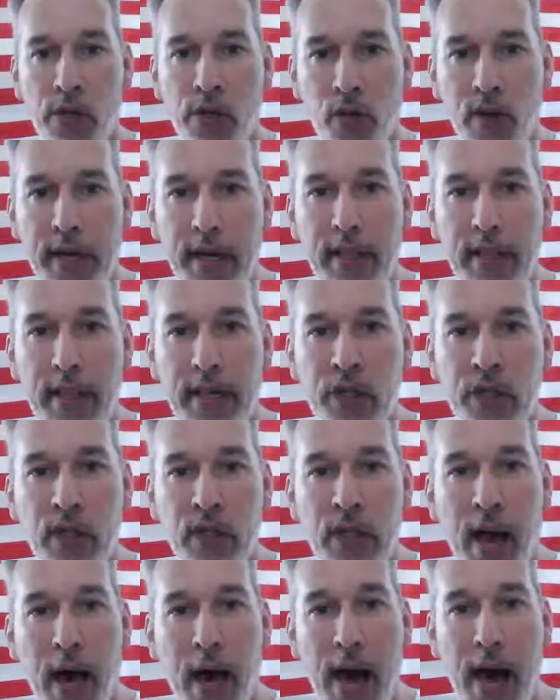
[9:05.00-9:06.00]
During
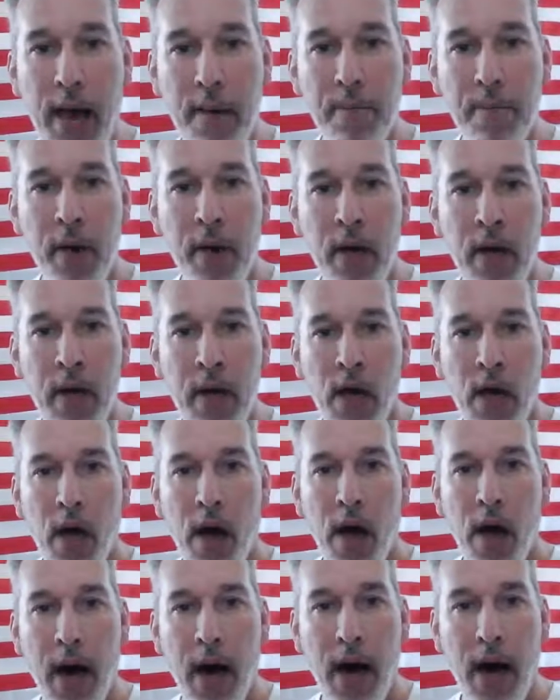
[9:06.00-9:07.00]
this time,
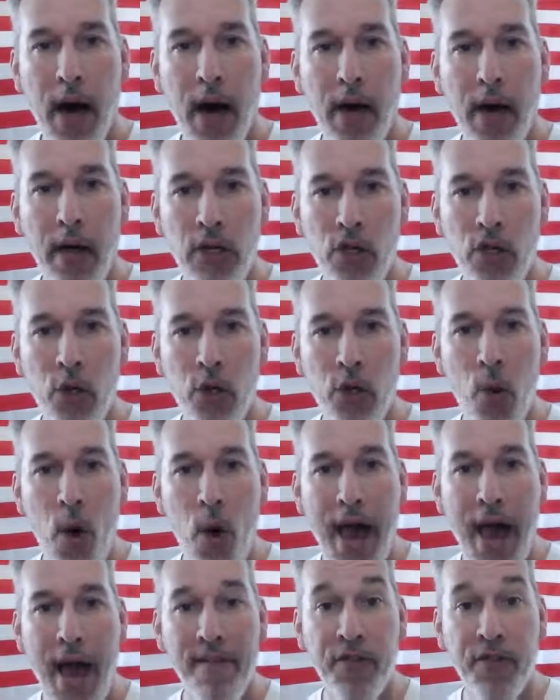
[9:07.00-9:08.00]
you
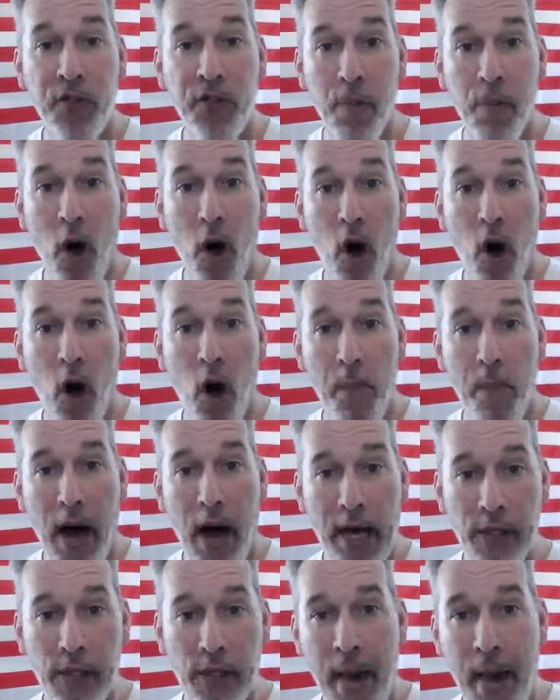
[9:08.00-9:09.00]
have
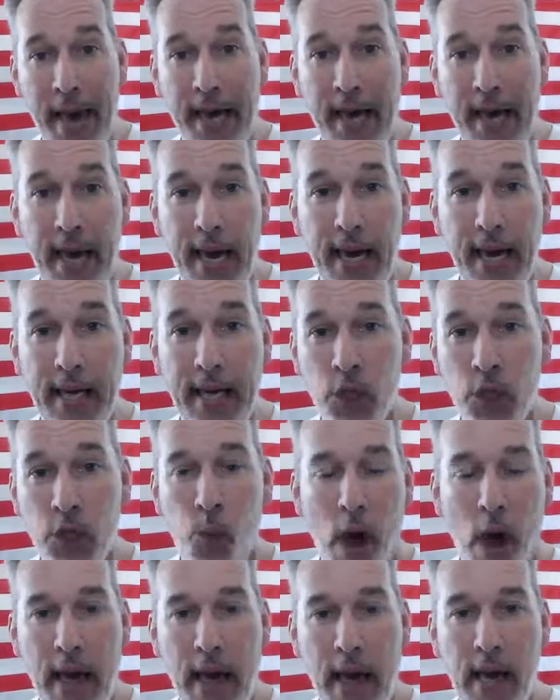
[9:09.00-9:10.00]
smallpox making its
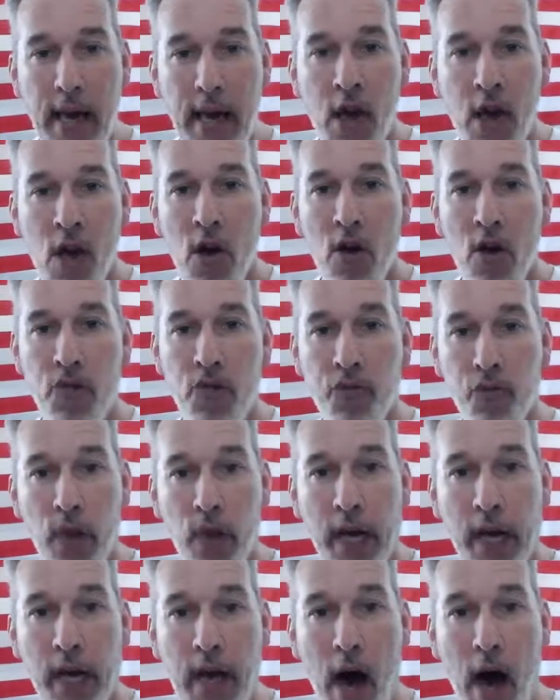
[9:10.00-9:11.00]
way
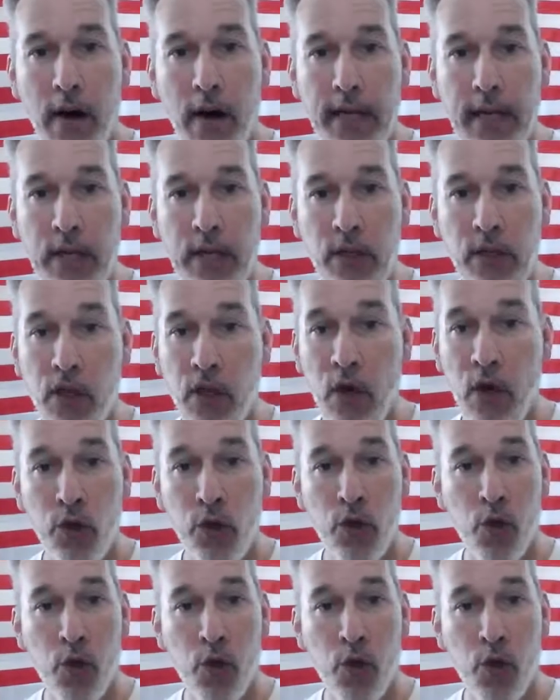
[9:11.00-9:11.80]
through the colonies.